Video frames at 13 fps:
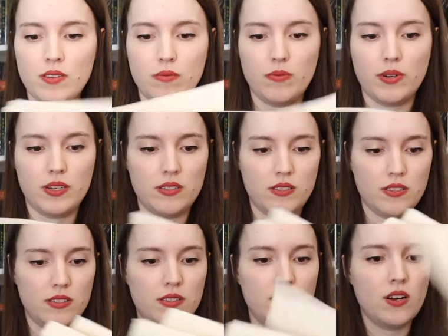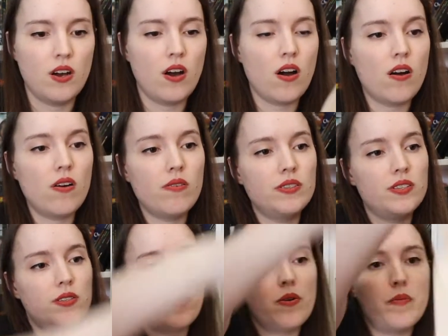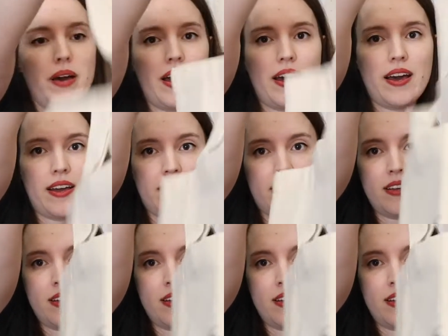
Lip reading: What is this? Oh, it's a tote bag.